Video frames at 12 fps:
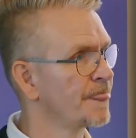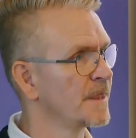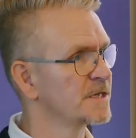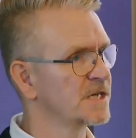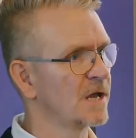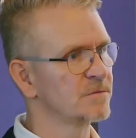
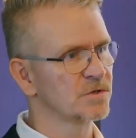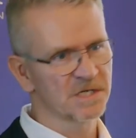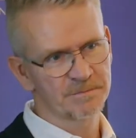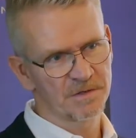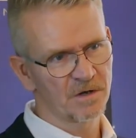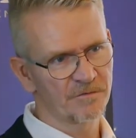Samsung has
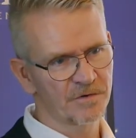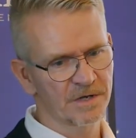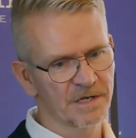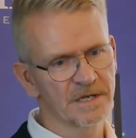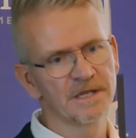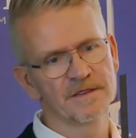been offering
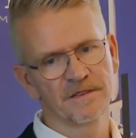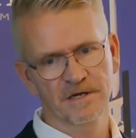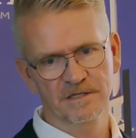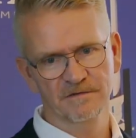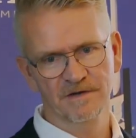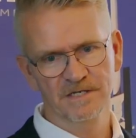it in their
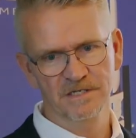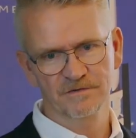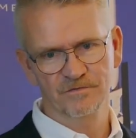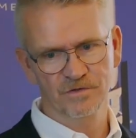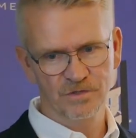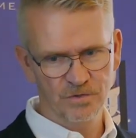devices
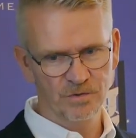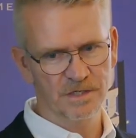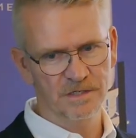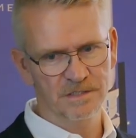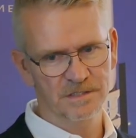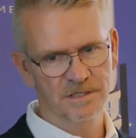for 2
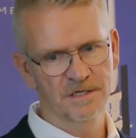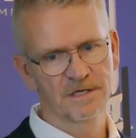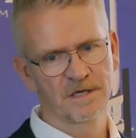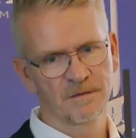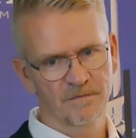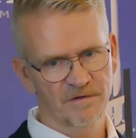years.
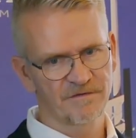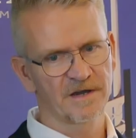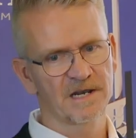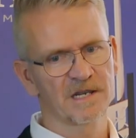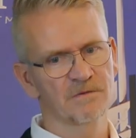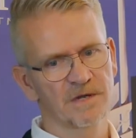But
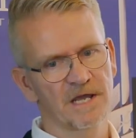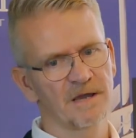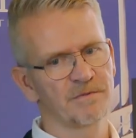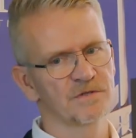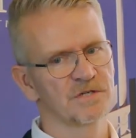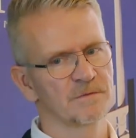finally, when
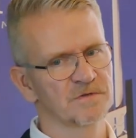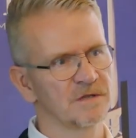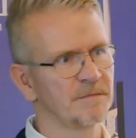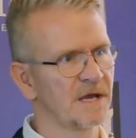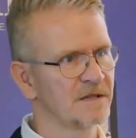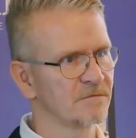Apple jumps on the
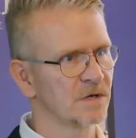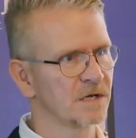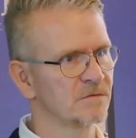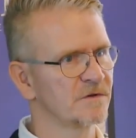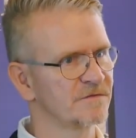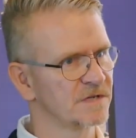
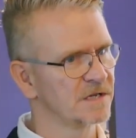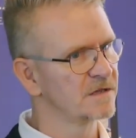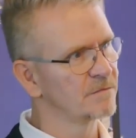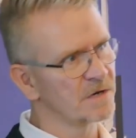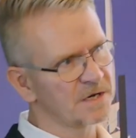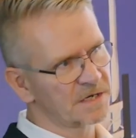bandwagon, we've seen the
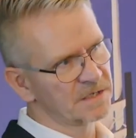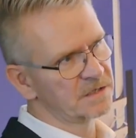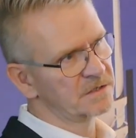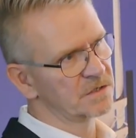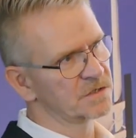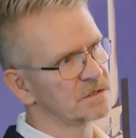market
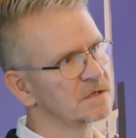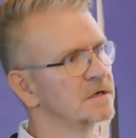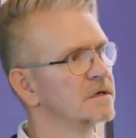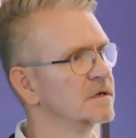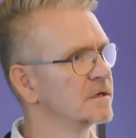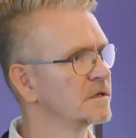just
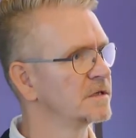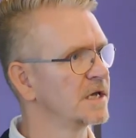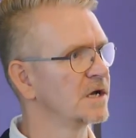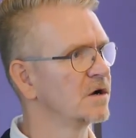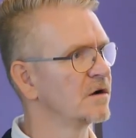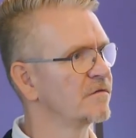
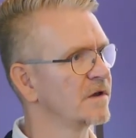take off